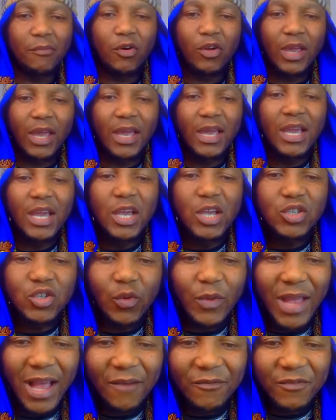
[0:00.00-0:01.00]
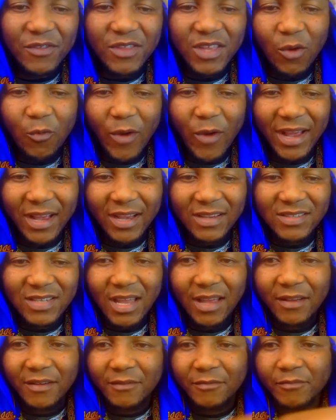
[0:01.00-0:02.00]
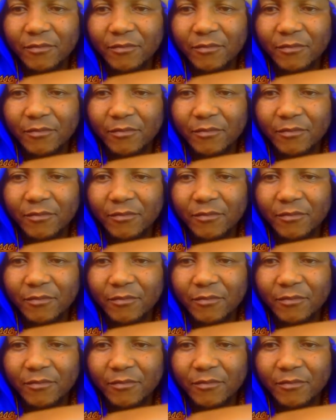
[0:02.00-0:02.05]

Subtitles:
Okay, so we have 3 workers here.